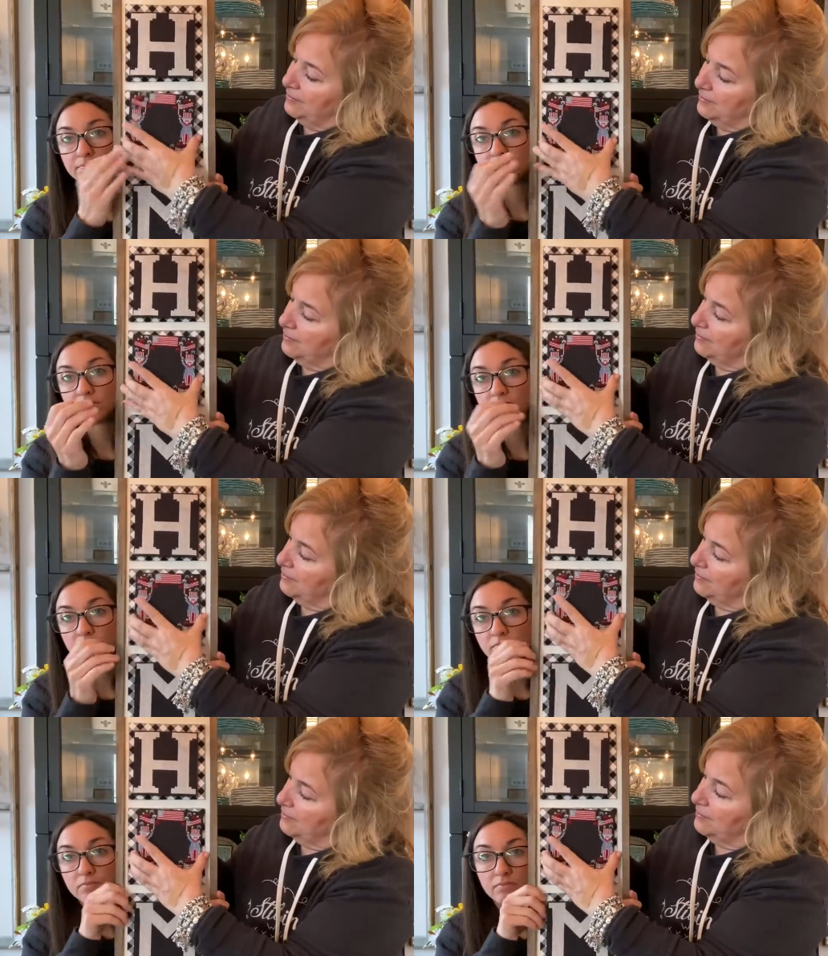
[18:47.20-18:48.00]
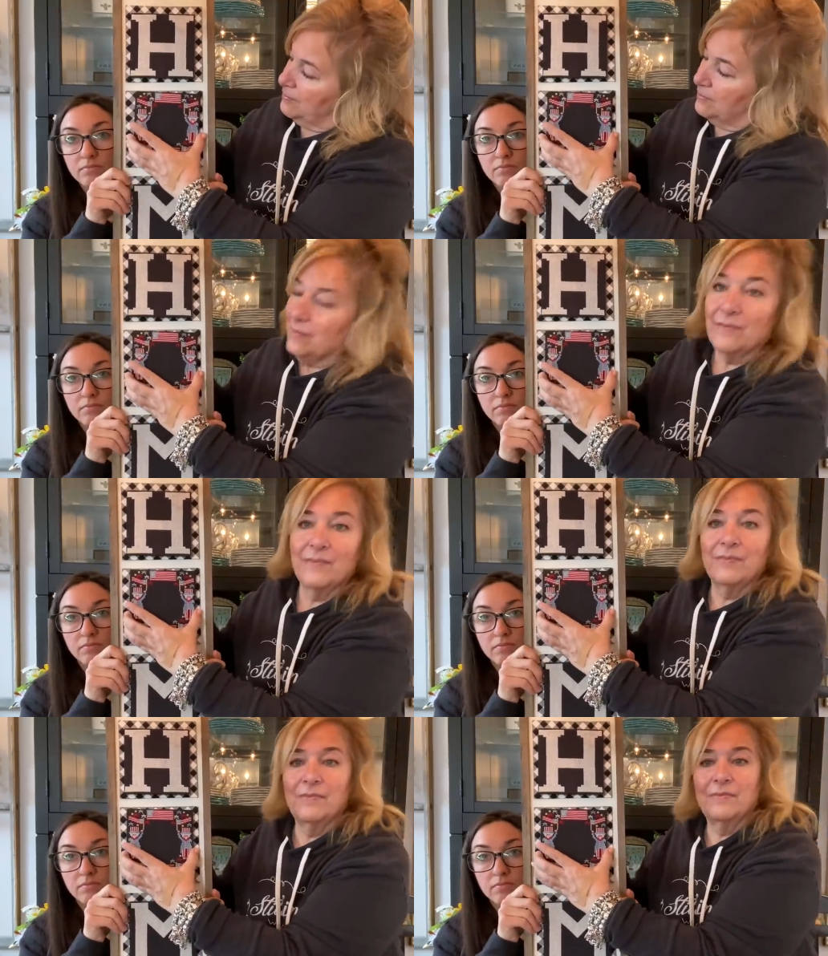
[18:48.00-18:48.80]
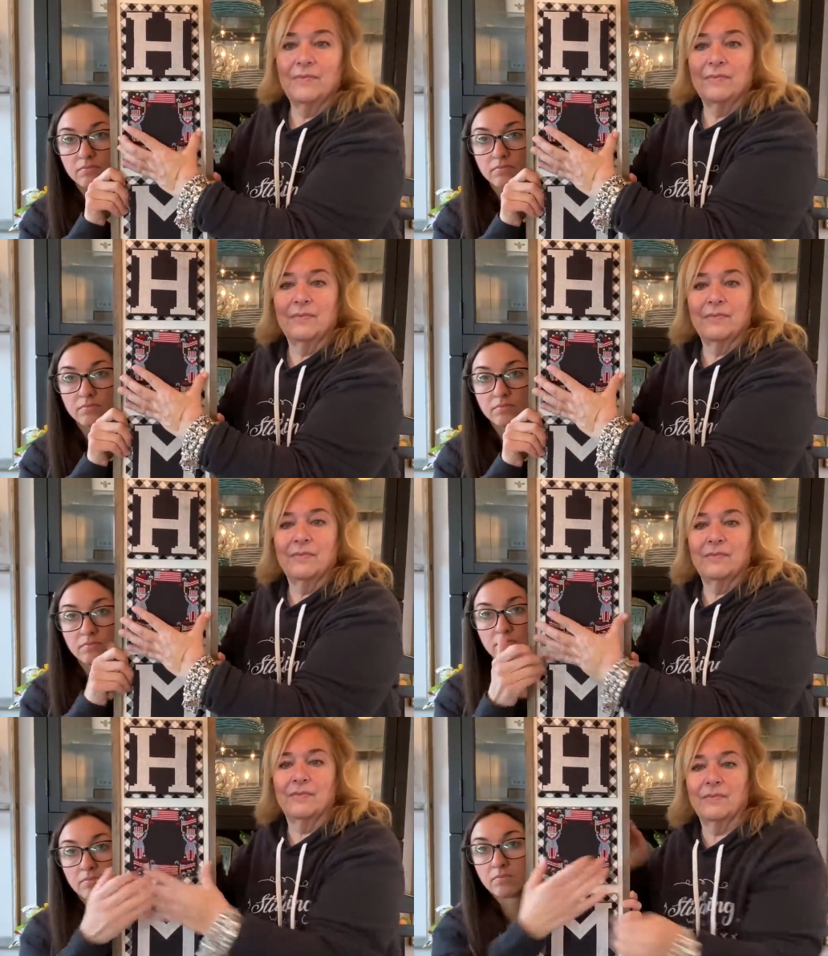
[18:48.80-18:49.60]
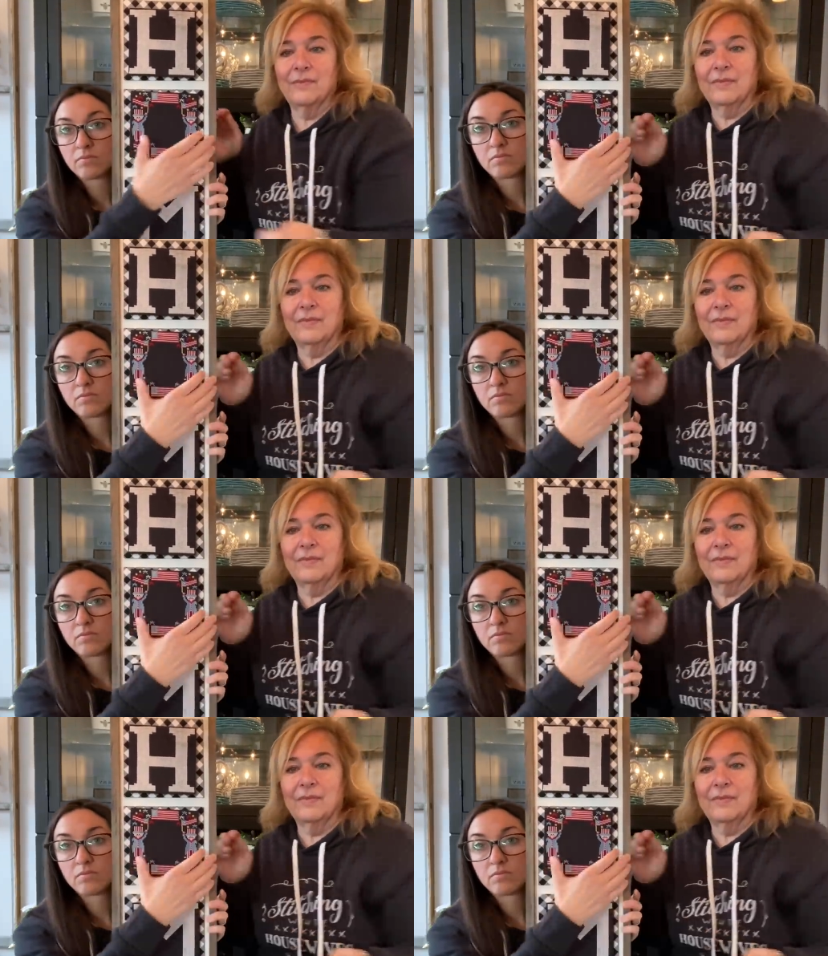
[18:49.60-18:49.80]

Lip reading: [no speech]